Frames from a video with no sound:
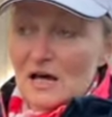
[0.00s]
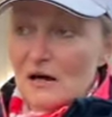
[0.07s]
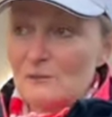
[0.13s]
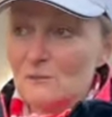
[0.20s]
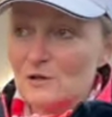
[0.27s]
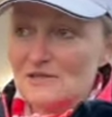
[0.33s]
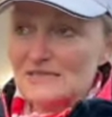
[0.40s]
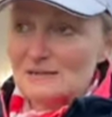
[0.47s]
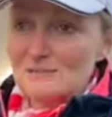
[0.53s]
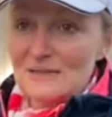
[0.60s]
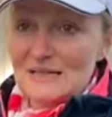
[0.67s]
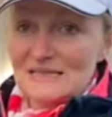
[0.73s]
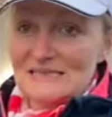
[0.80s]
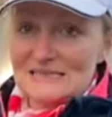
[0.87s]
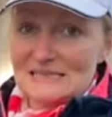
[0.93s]
And what it
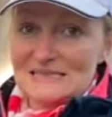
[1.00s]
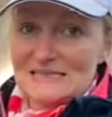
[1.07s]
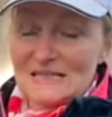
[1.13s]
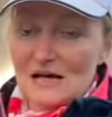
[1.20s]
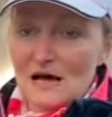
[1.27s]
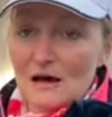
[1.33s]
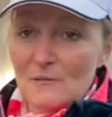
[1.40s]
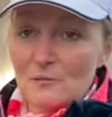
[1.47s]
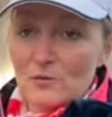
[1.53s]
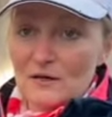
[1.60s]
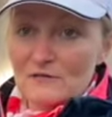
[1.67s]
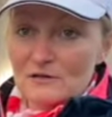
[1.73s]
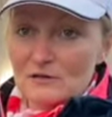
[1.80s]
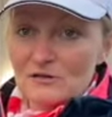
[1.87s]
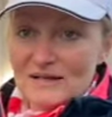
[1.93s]
means is that
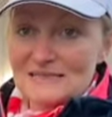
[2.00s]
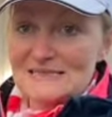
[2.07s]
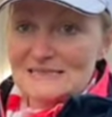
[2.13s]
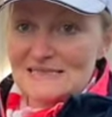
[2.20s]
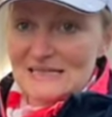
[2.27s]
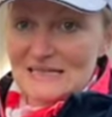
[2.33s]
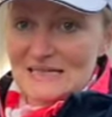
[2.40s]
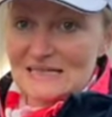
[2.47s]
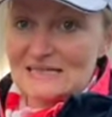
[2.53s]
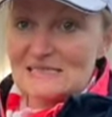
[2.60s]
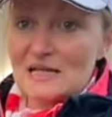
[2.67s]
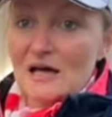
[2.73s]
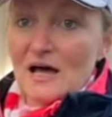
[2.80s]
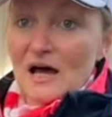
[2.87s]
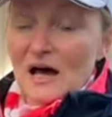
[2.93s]
we're accredited
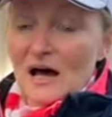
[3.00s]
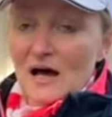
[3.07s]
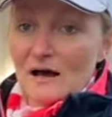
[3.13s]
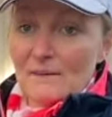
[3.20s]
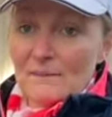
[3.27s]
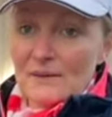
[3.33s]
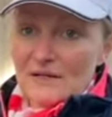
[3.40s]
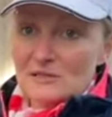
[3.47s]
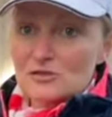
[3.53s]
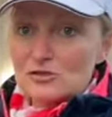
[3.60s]
and